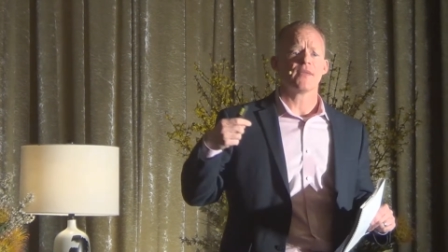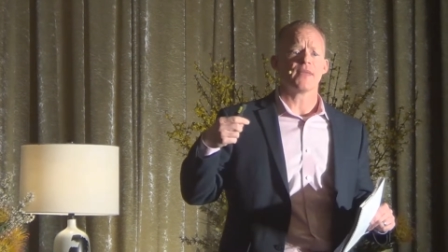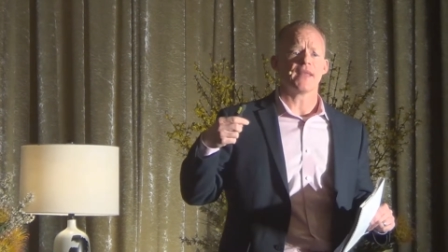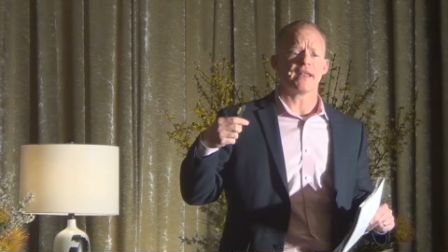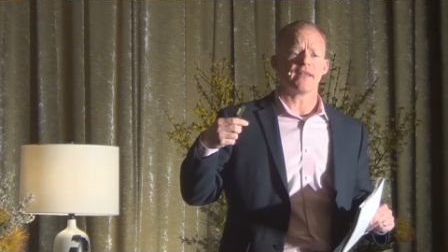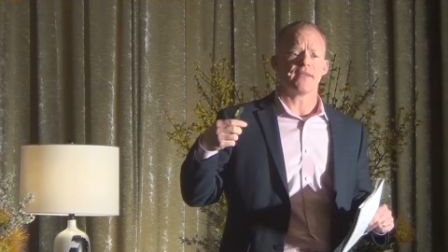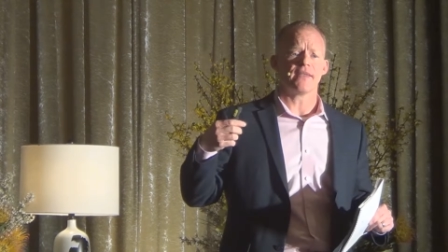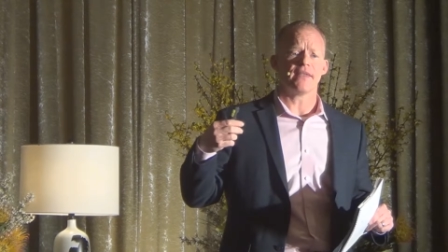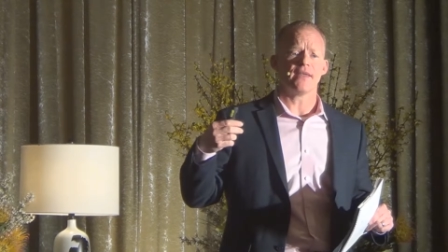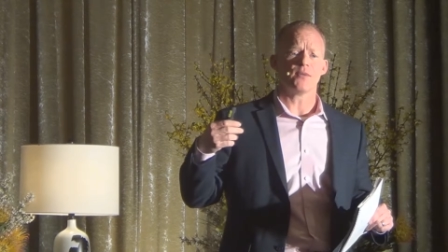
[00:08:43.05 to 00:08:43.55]

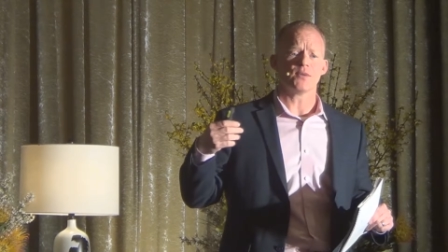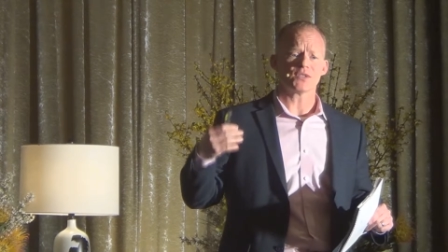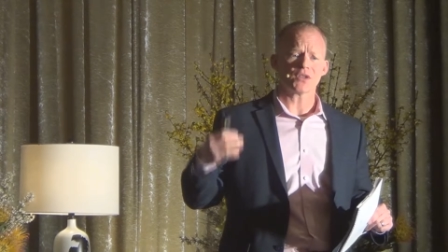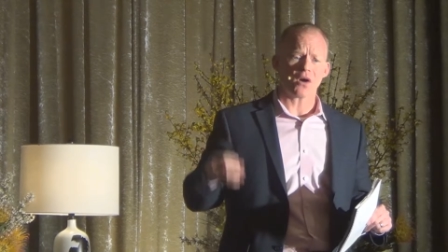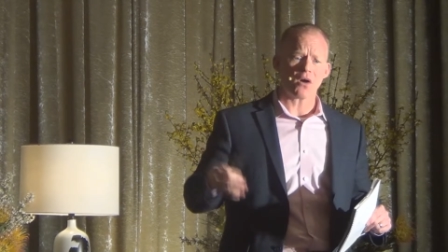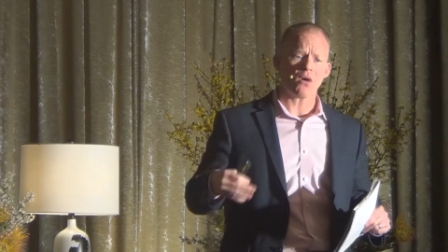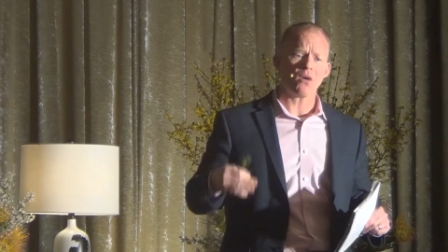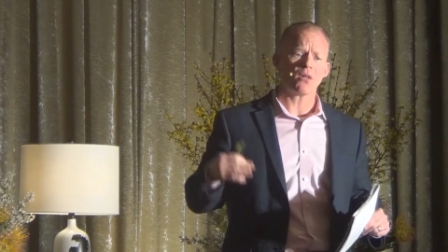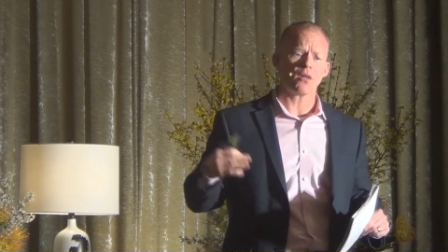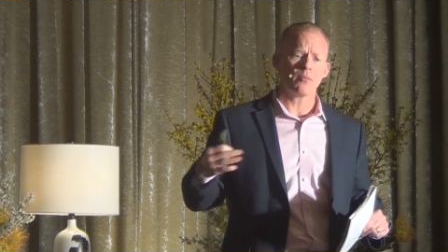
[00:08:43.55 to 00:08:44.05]
that it was
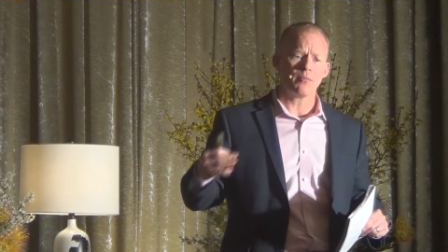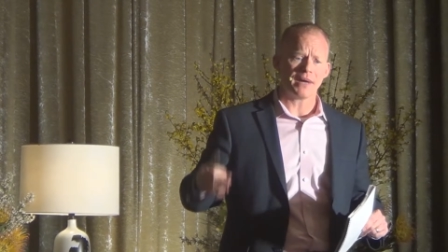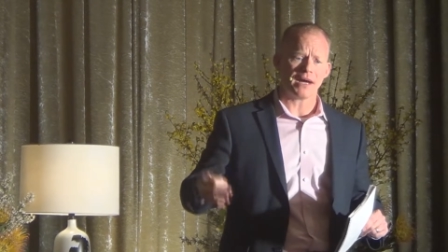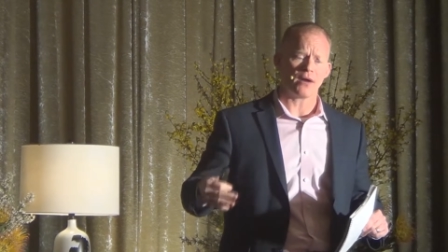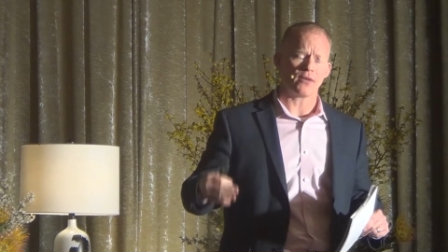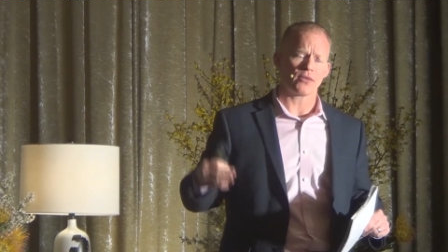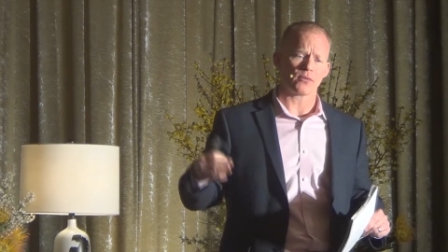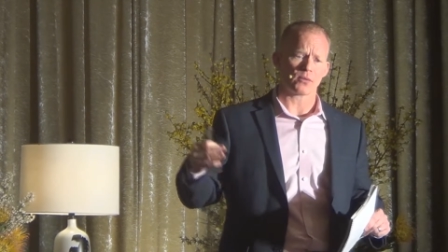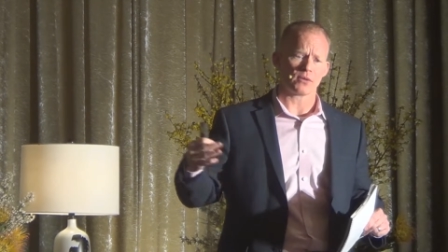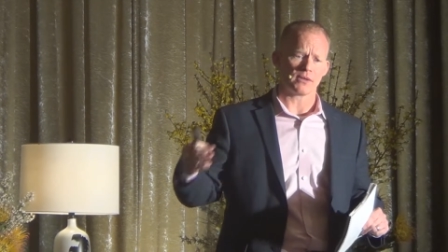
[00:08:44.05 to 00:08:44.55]
all
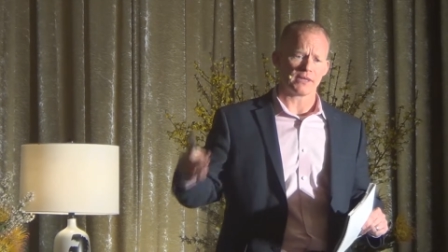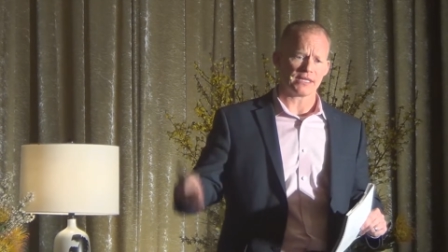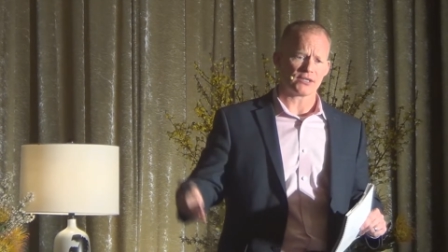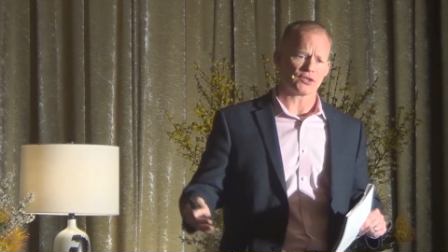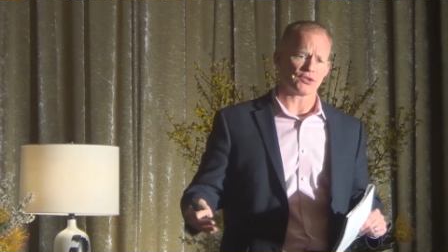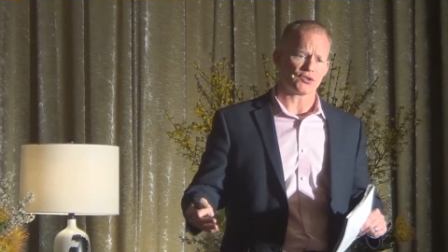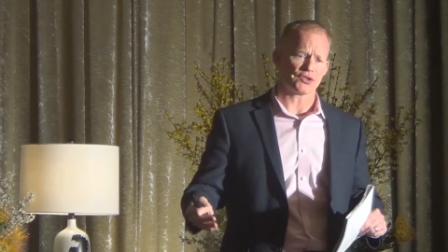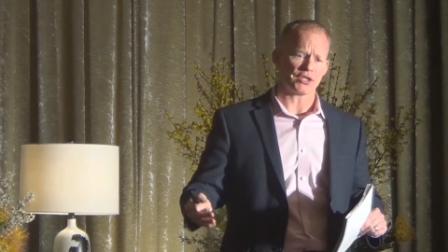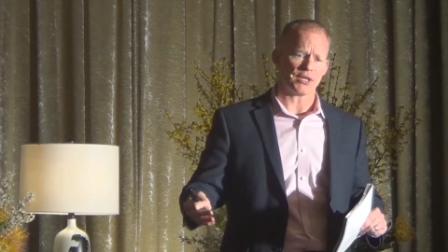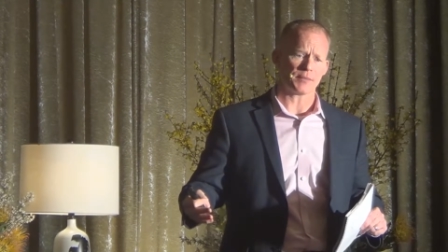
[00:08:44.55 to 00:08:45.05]
about the
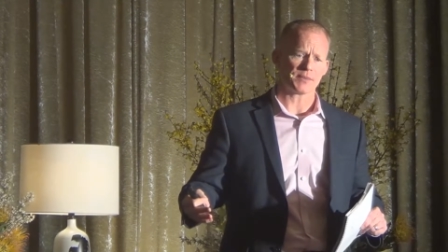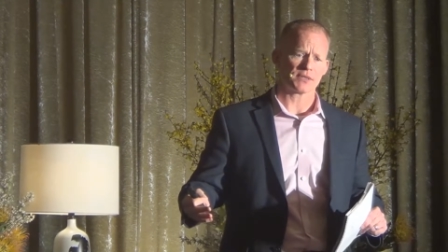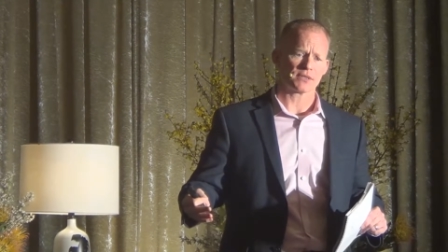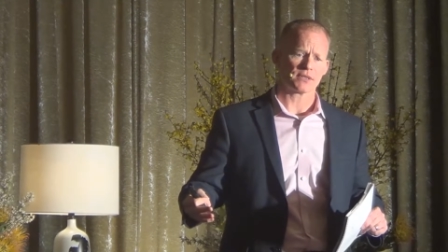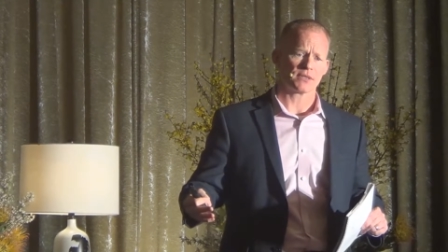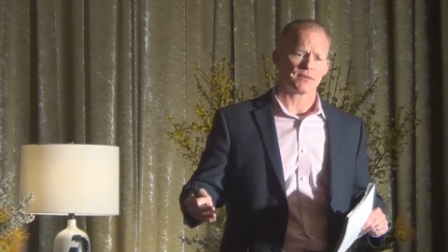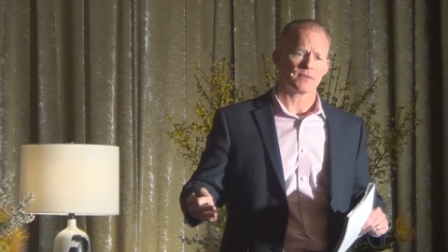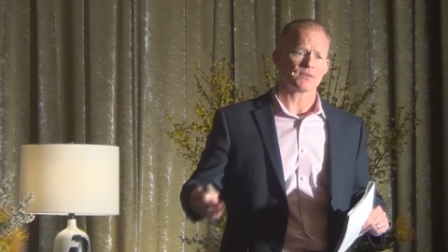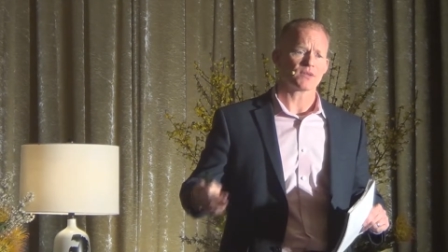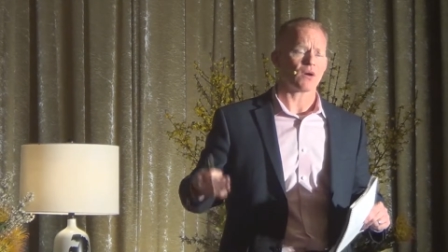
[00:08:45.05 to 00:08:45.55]

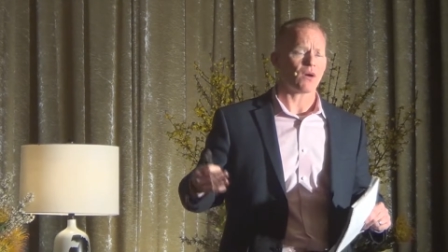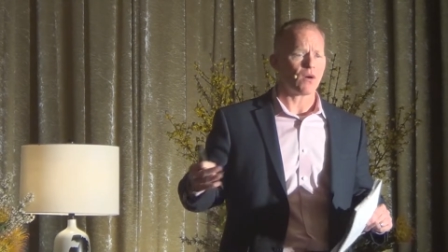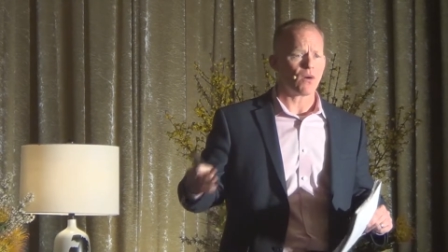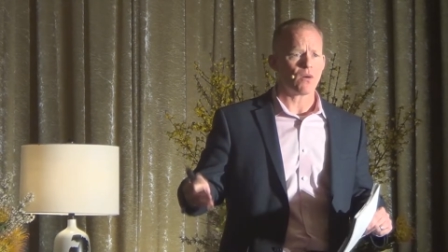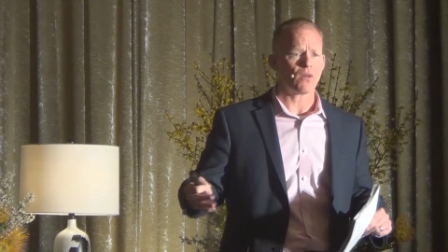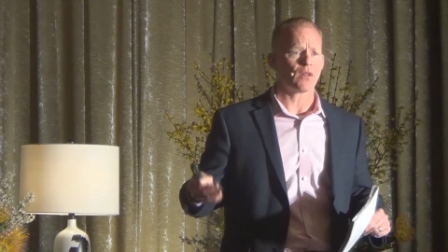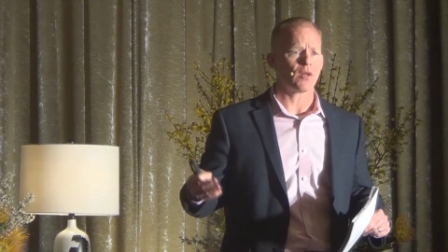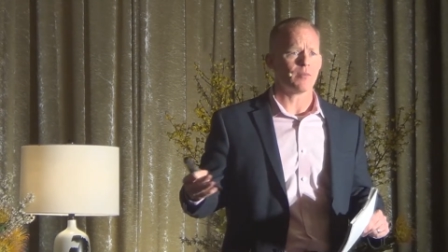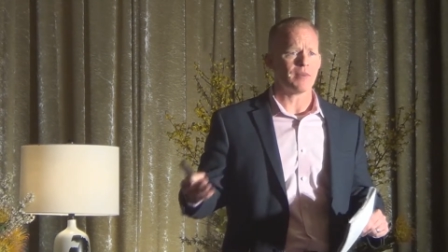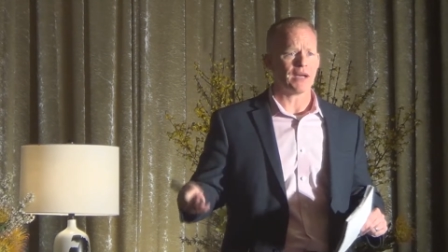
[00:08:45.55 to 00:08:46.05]
relationships. It's
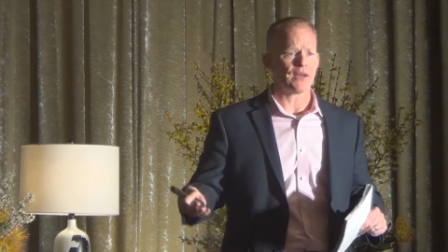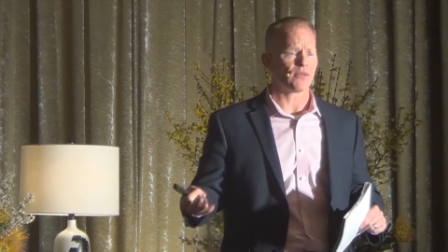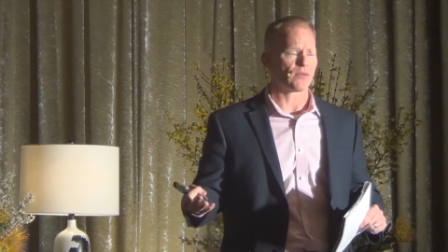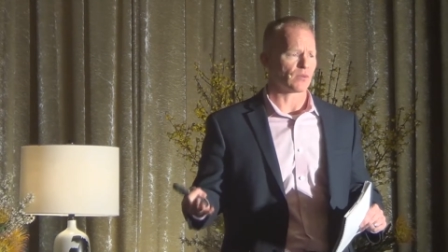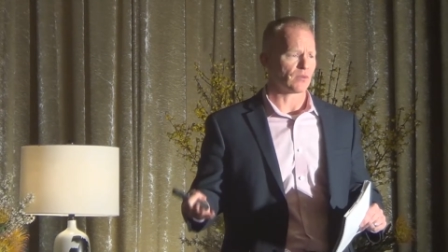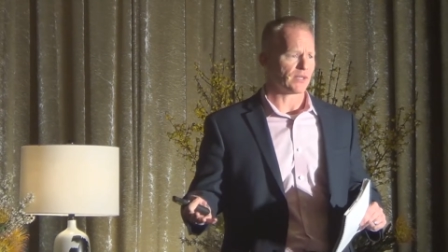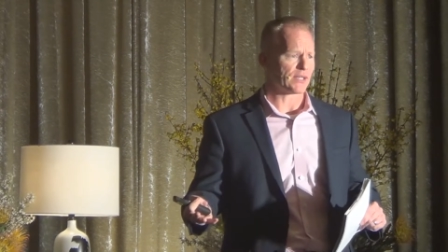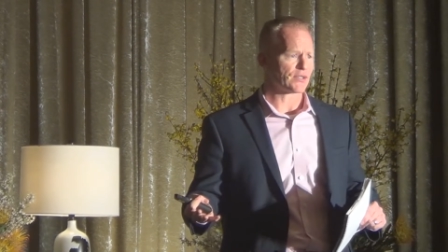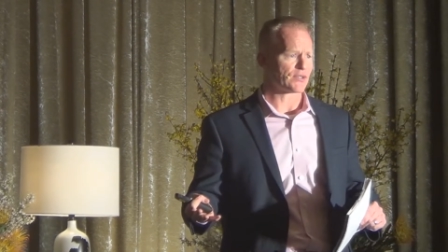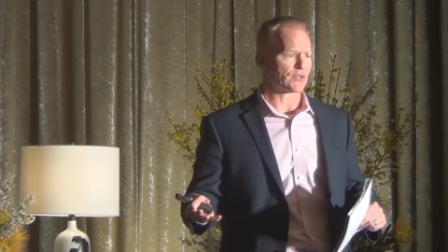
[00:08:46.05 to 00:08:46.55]
all about
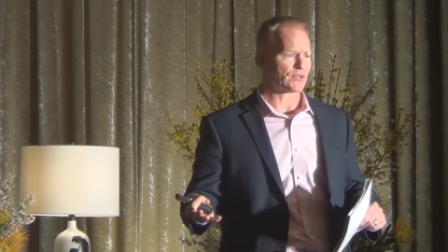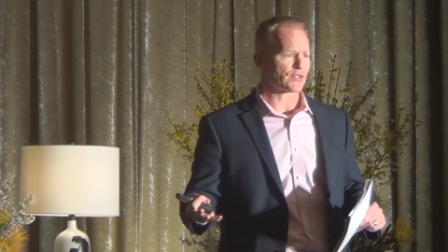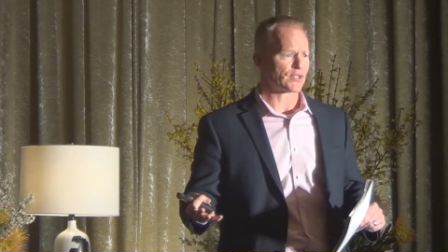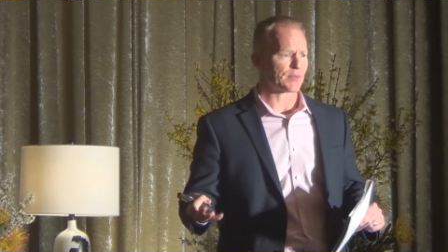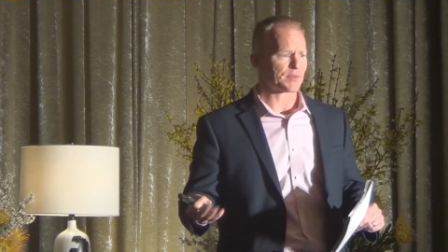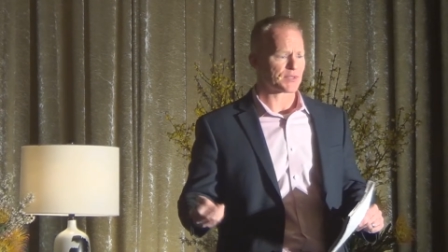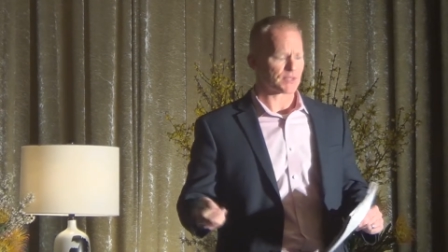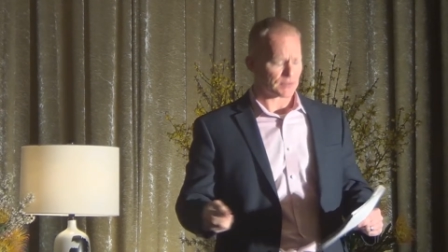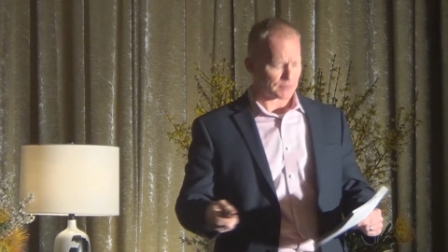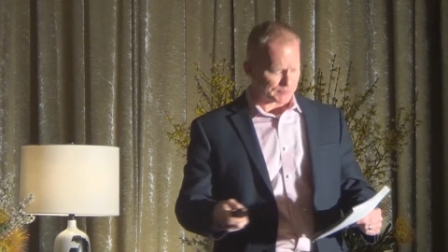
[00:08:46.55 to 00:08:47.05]
the
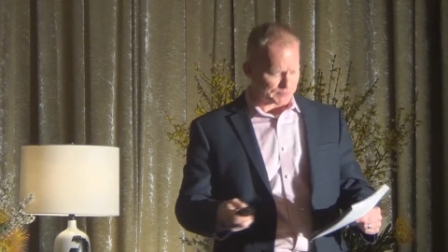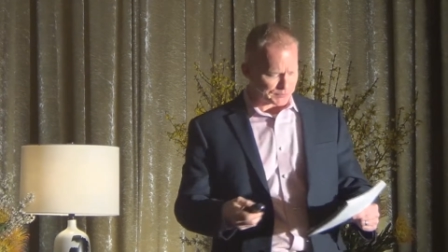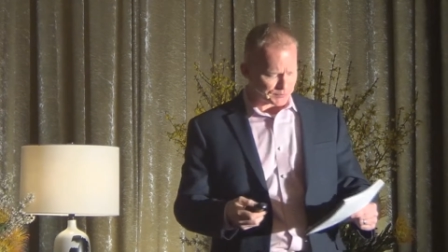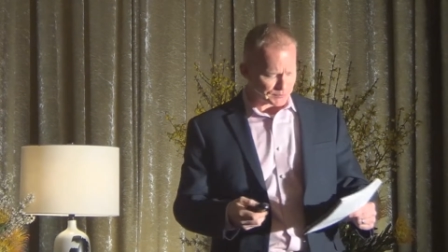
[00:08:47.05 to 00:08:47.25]
relationships.